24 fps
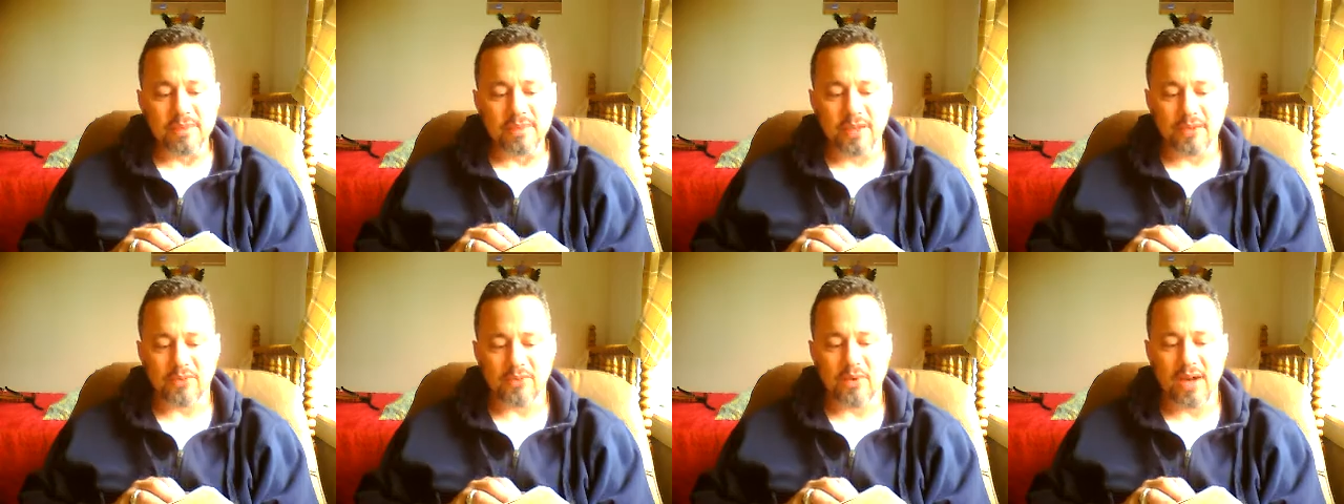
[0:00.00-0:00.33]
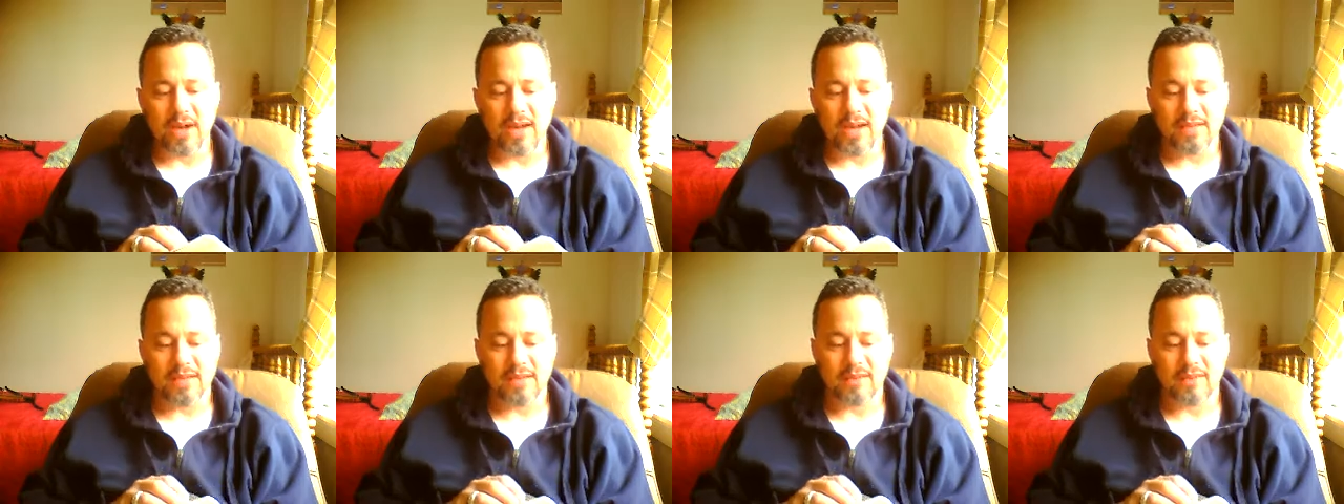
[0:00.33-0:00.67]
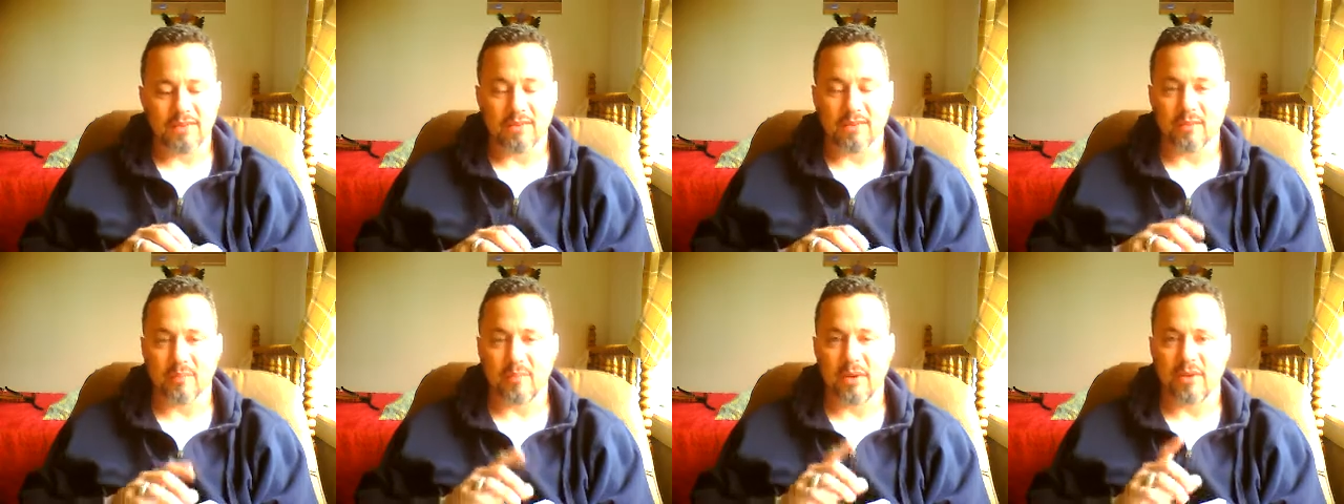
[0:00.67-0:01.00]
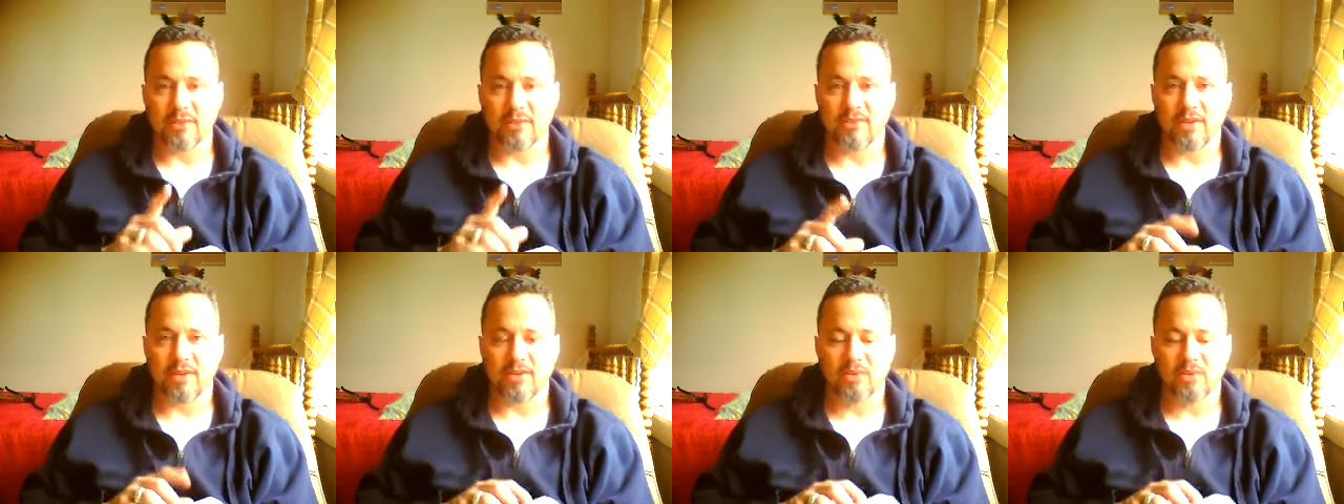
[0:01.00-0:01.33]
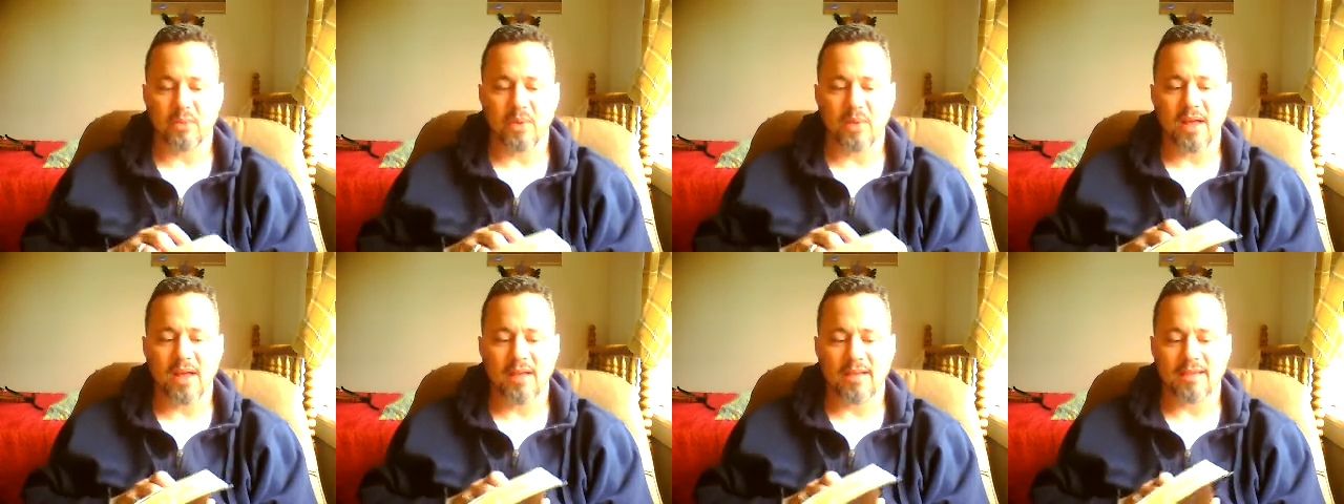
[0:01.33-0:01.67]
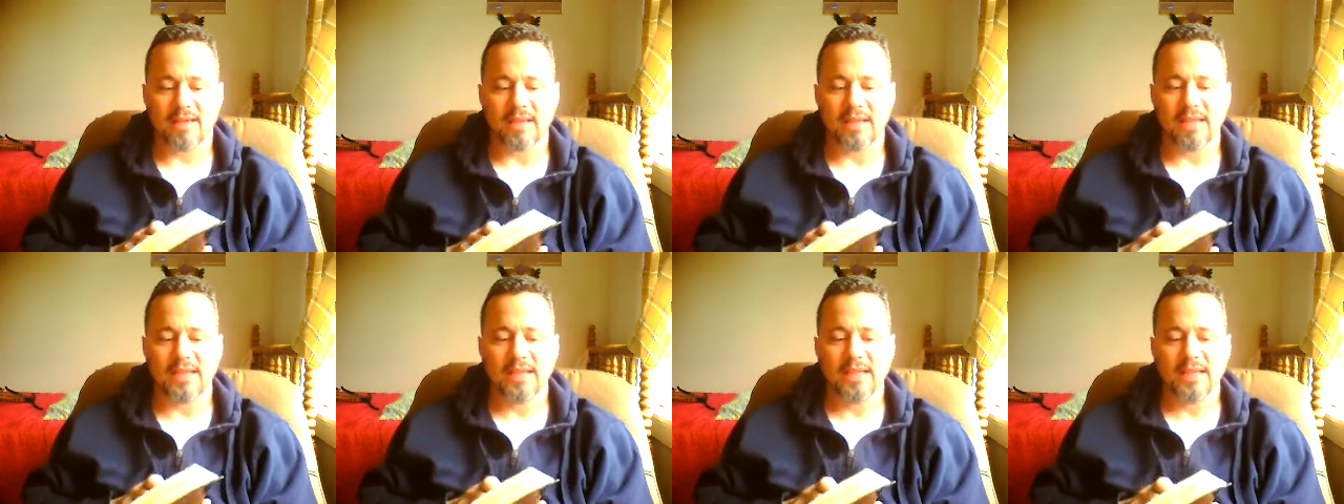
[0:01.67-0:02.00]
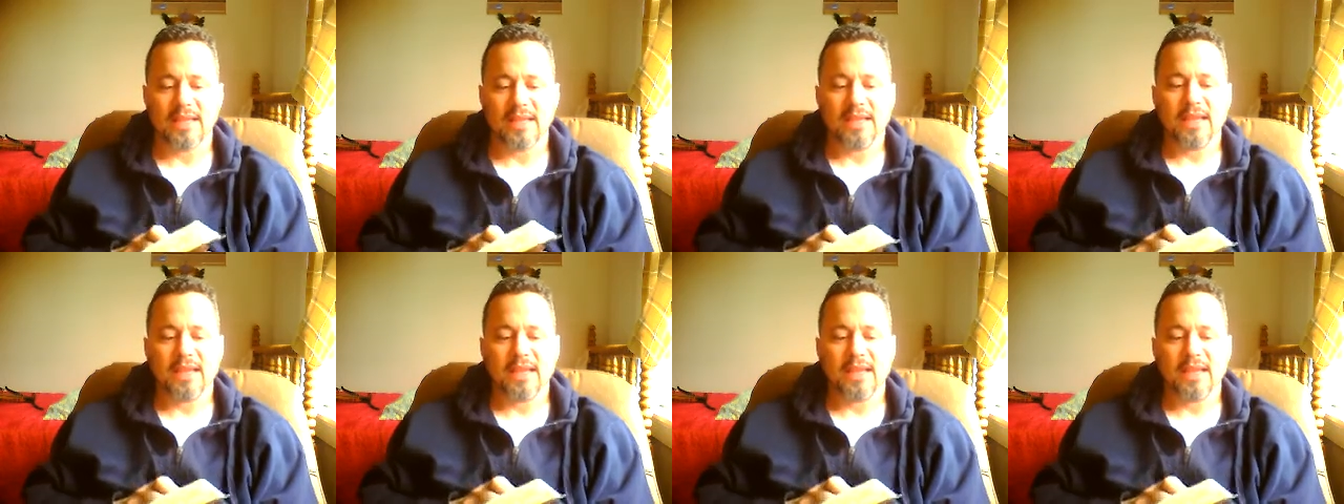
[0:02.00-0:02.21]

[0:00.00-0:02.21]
That's right, this is about sexuality,